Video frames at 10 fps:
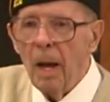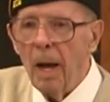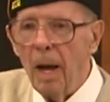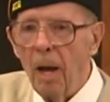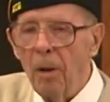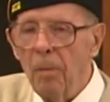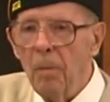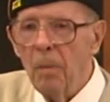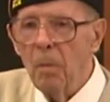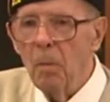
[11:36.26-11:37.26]
Uh,
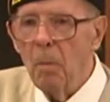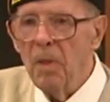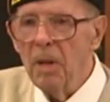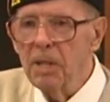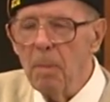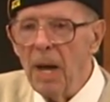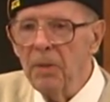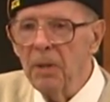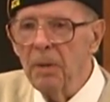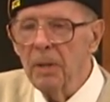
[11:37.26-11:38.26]
this about the,